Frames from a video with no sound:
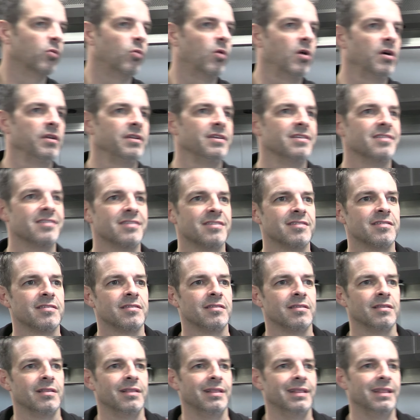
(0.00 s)
One
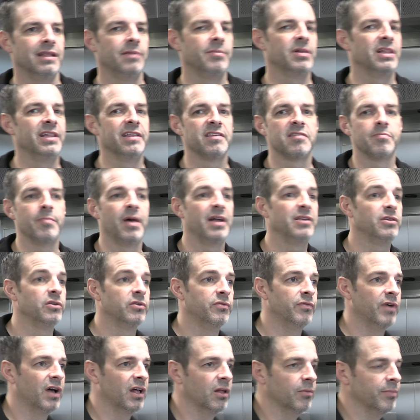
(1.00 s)
is limitless menu
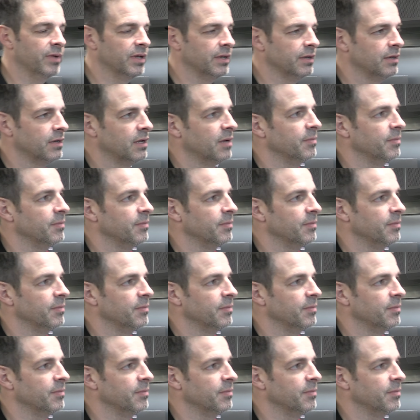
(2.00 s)
development.